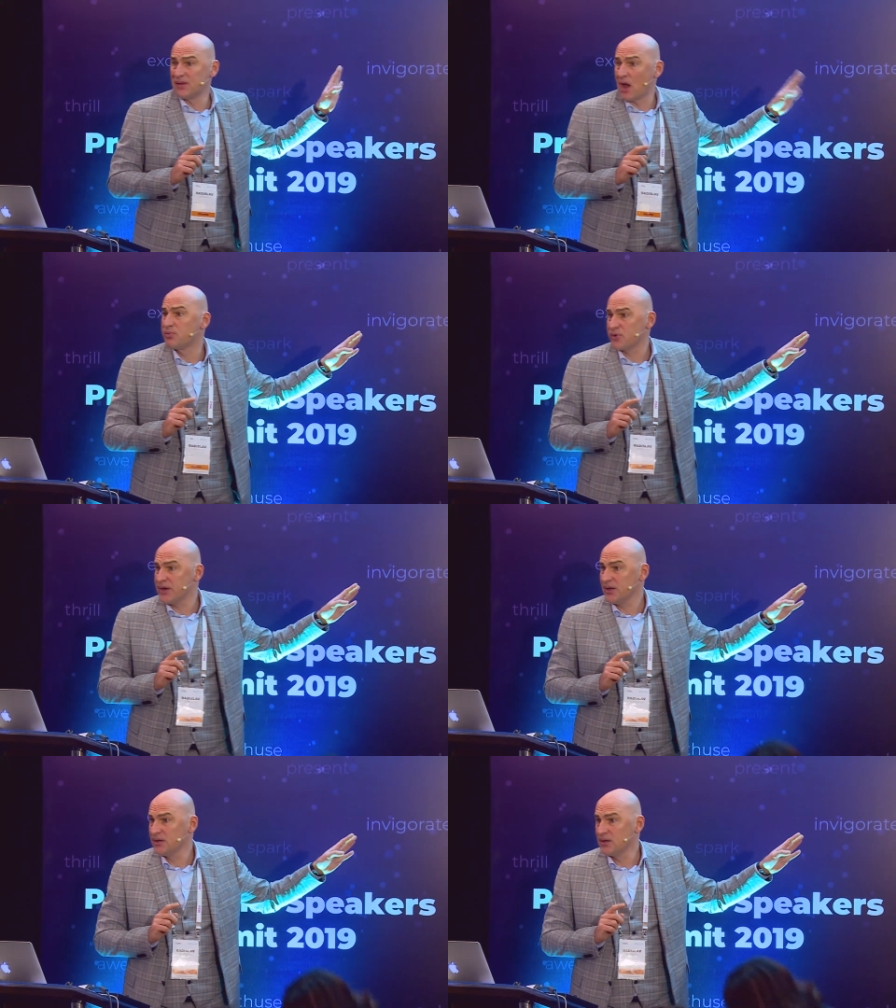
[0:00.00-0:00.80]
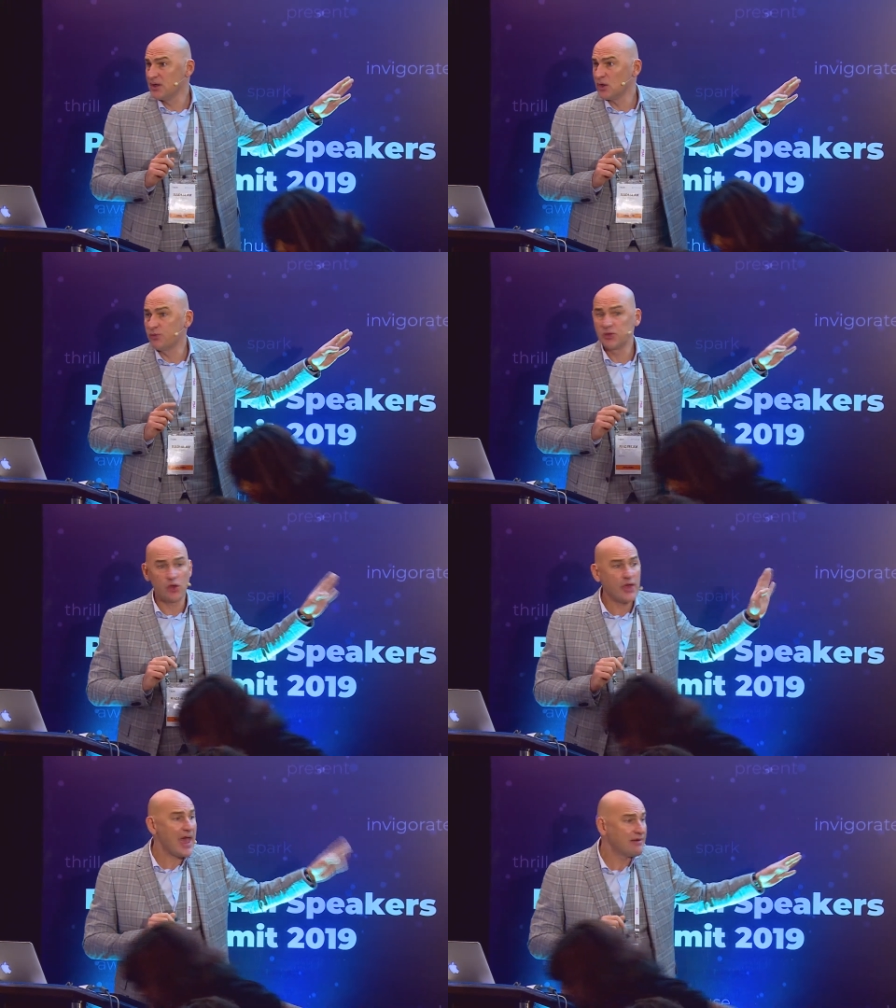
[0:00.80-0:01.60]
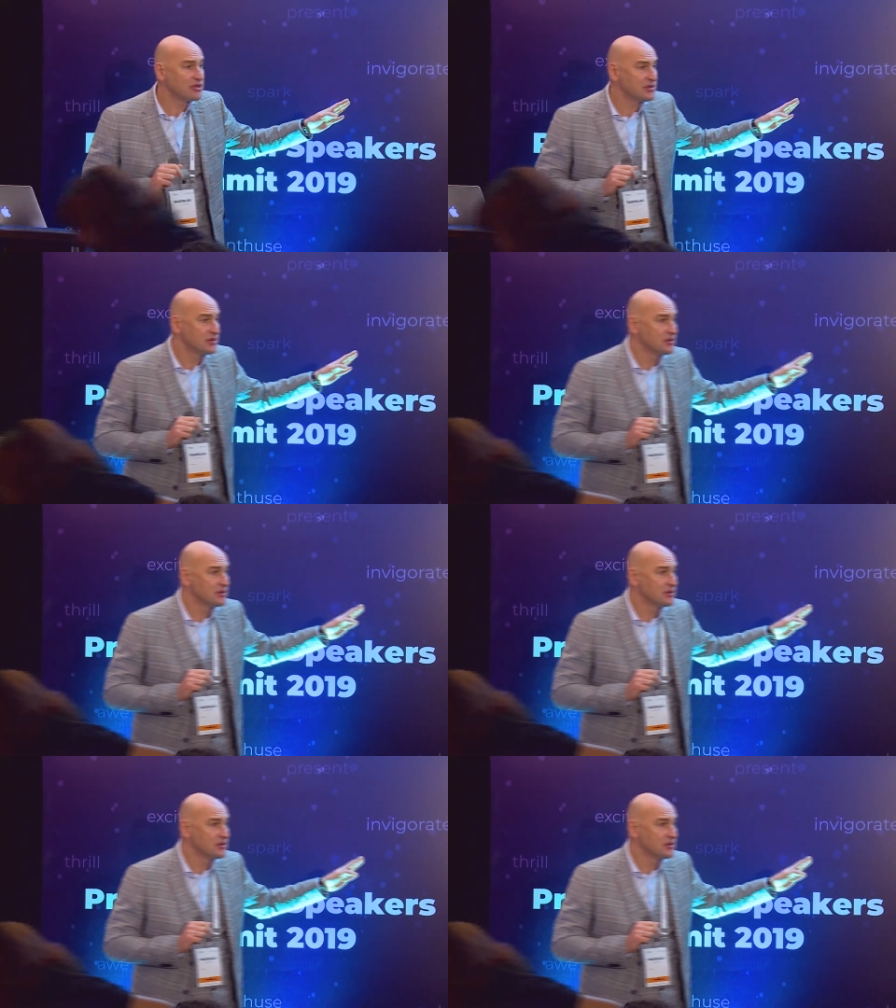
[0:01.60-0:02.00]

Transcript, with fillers: library. If you don't have it,